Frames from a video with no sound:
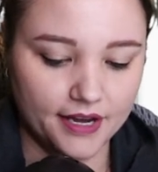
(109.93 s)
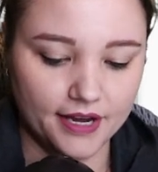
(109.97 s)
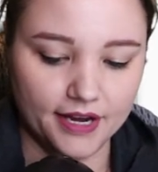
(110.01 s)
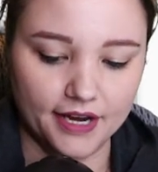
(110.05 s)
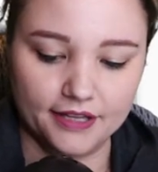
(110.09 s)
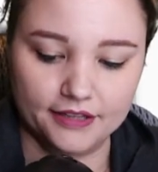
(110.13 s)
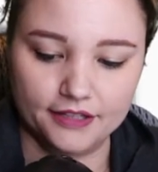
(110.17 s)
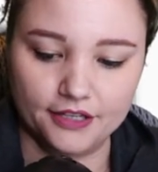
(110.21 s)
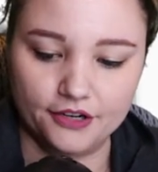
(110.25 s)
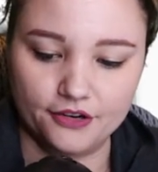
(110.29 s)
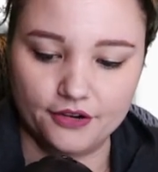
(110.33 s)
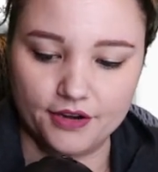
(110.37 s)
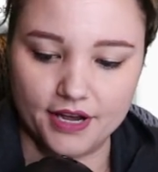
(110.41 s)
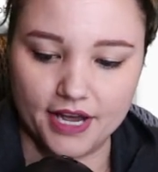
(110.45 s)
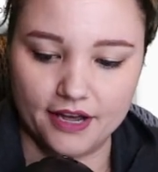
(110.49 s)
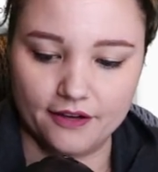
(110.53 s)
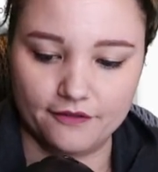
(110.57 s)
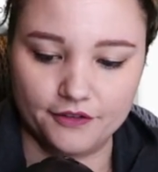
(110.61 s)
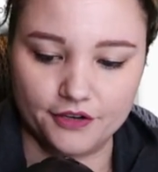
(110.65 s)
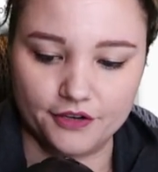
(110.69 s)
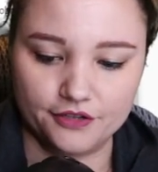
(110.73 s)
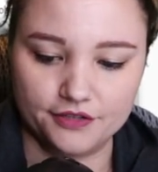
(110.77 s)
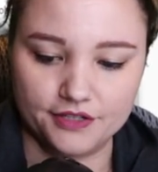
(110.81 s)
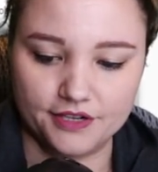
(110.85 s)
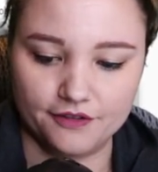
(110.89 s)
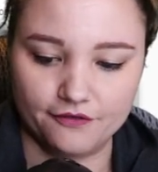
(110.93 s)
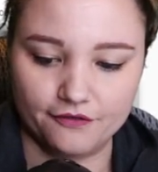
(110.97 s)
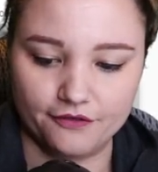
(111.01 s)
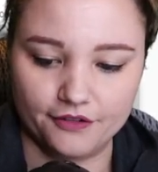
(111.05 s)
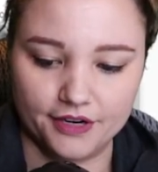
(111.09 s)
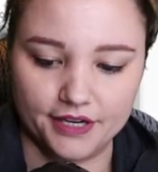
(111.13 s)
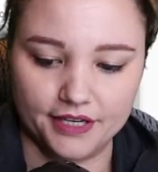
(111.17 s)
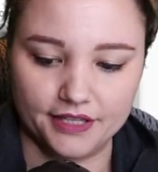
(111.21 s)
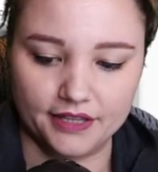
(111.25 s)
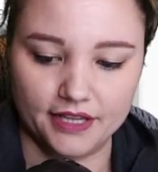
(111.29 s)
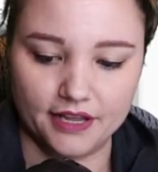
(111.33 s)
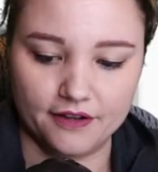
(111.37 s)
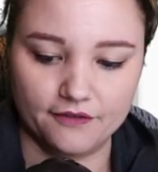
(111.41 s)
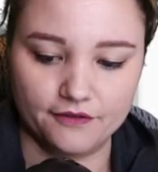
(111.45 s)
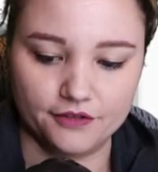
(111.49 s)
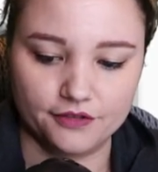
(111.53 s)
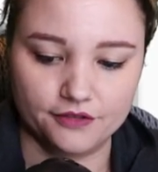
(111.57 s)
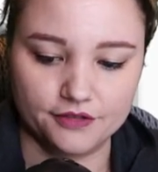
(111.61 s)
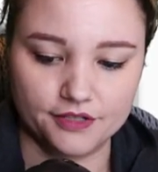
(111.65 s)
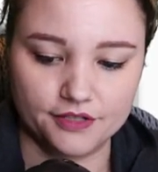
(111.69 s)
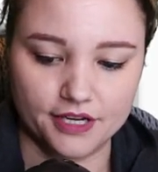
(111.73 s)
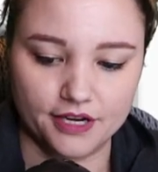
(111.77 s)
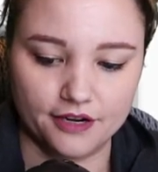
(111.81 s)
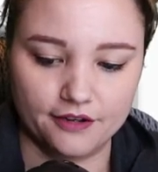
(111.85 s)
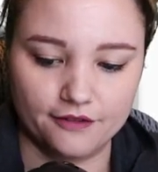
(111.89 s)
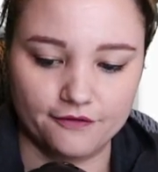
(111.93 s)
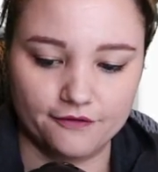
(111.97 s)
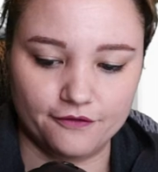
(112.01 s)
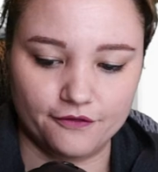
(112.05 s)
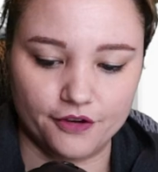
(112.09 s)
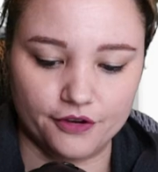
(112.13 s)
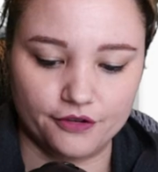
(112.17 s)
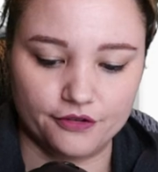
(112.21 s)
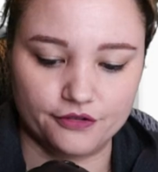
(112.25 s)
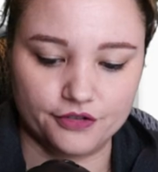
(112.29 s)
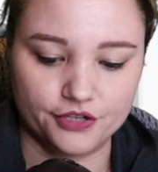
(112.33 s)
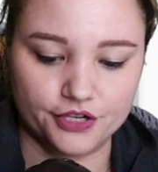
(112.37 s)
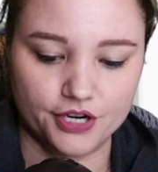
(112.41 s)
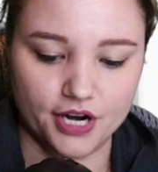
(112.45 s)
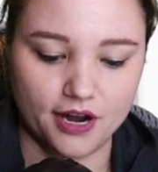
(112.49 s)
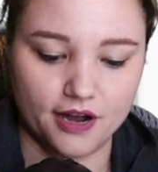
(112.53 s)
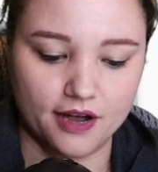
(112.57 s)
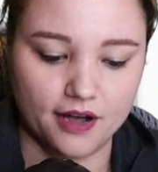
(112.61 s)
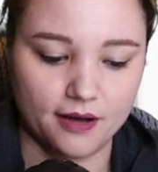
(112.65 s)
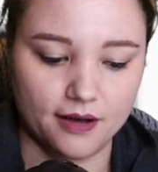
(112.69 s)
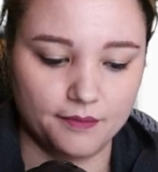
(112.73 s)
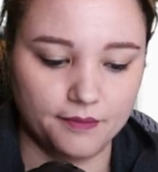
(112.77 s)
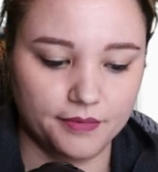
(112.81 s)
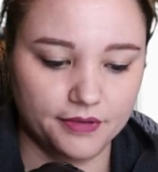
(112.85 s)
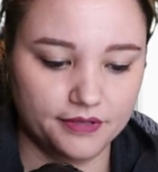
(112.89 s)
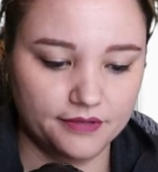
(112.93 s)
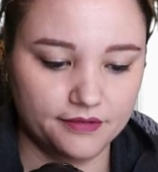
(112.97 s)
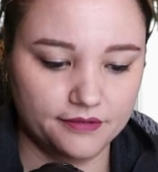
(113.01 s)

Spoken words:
And then you have your different levels of Photoshop,